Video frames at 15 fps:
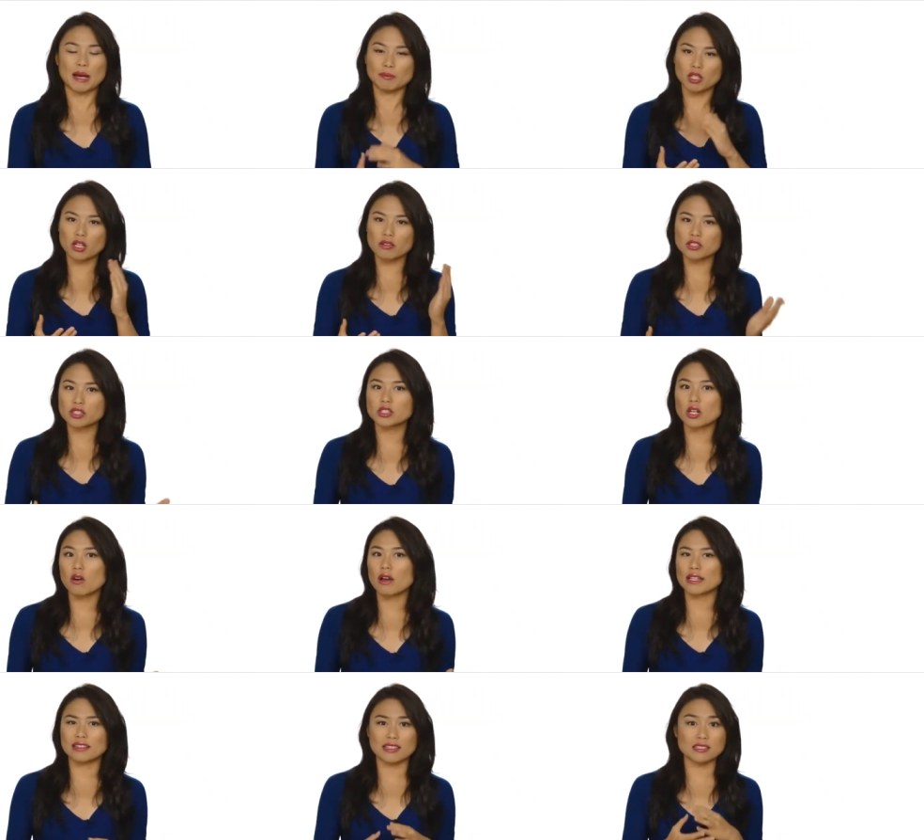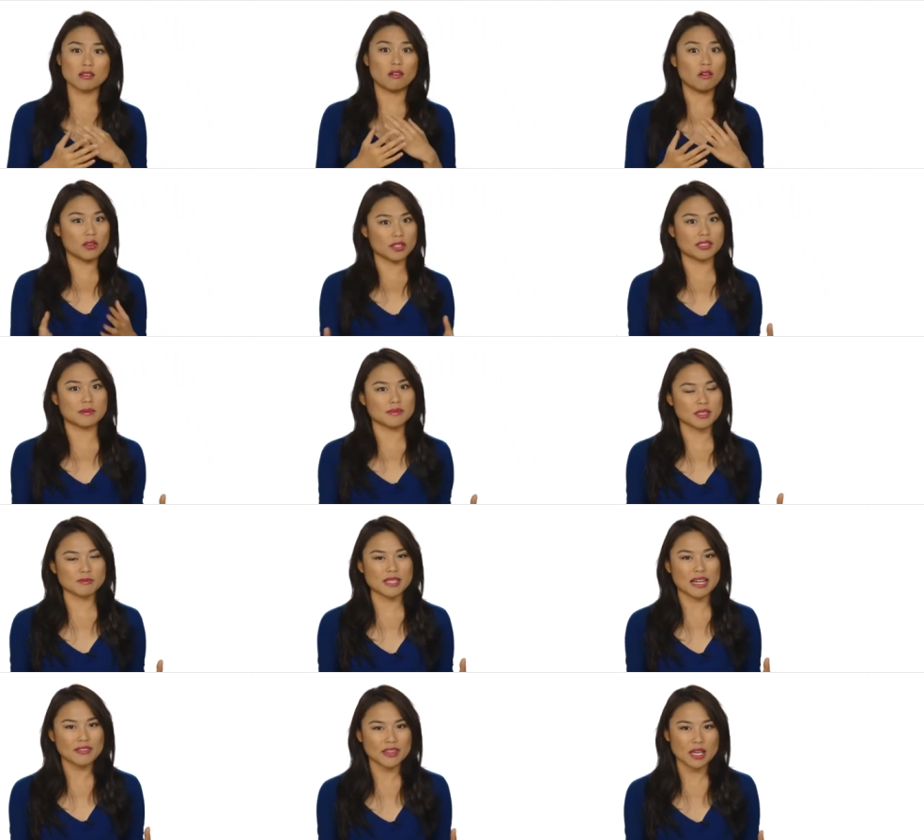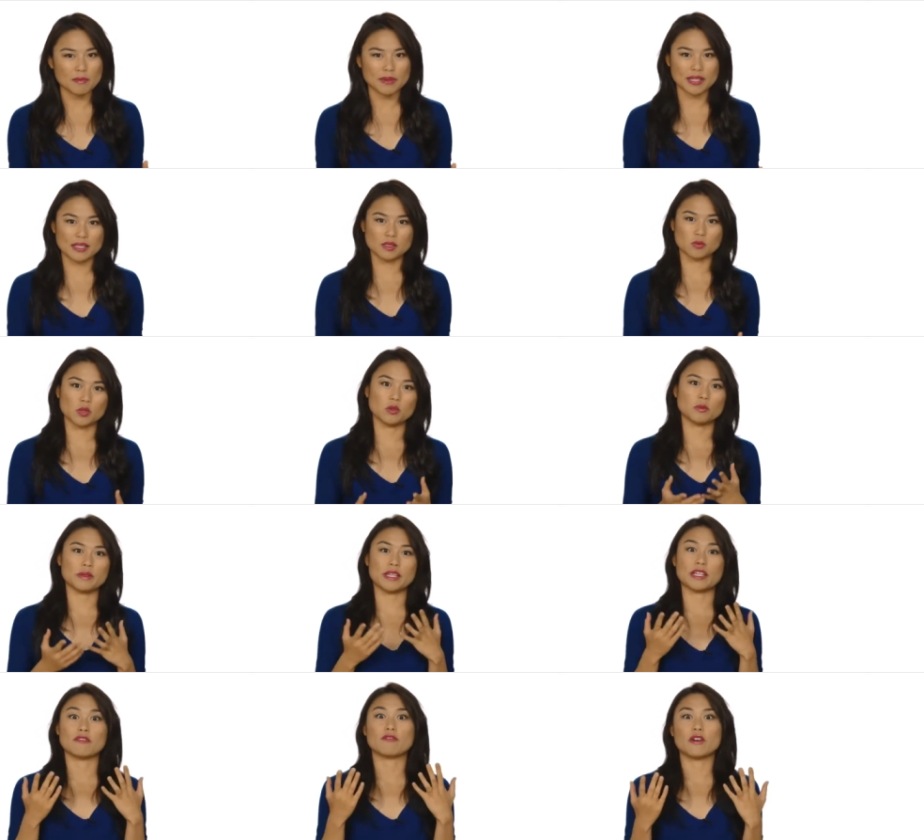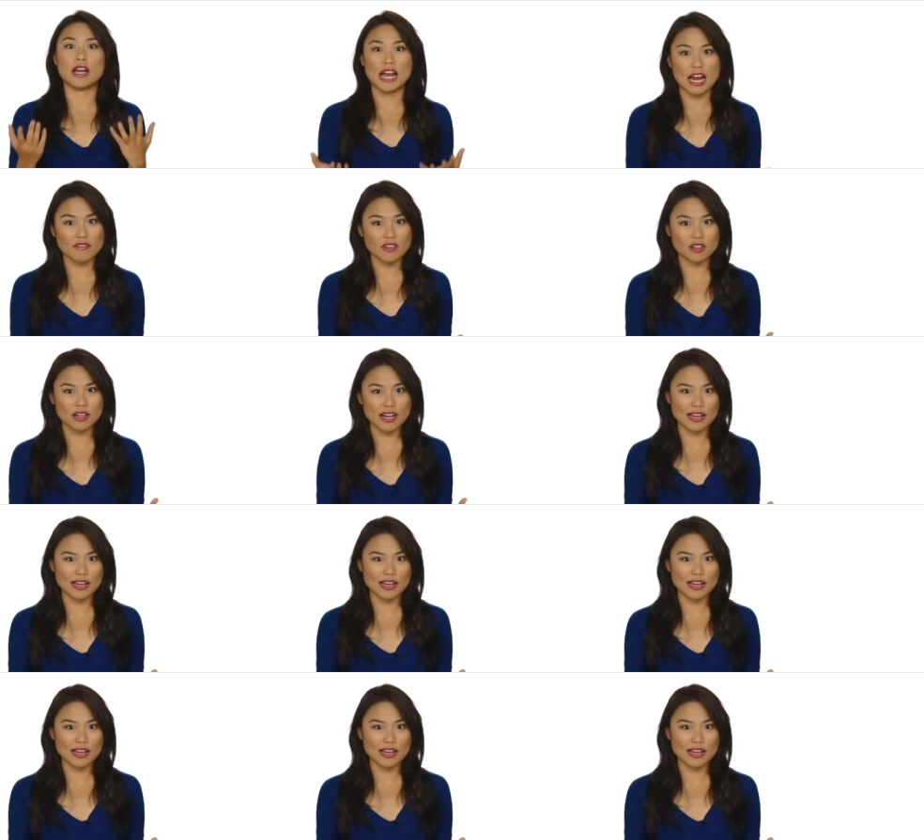I'm not going to go and list all the dim sums out there because we will be here forever